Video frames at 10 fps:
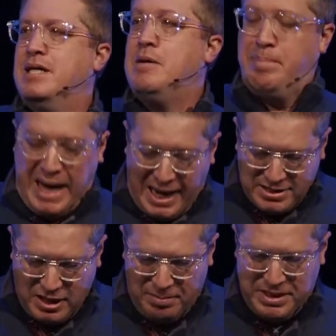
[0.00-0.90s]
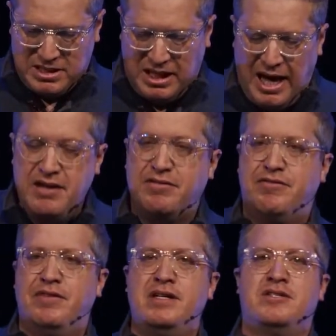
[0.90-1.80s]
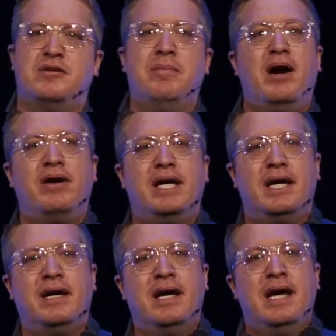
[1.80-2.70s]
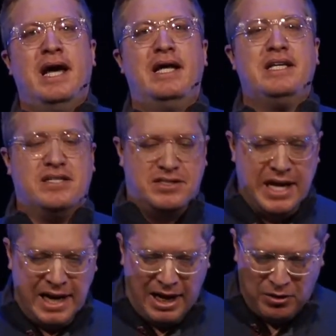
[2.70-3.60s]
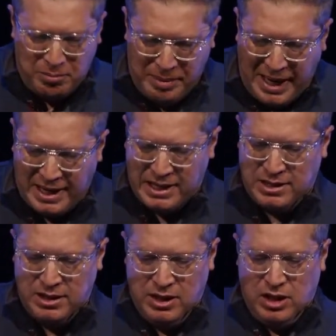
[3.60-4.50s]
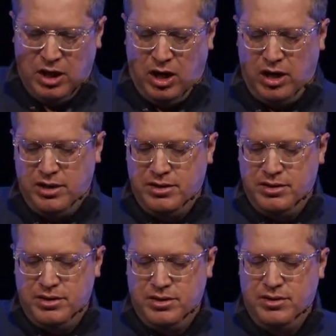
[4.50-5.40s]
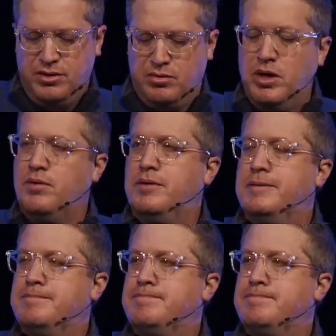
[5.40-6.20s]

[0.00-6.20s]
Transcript: He packed up his life in Samaria and he set out back on the road.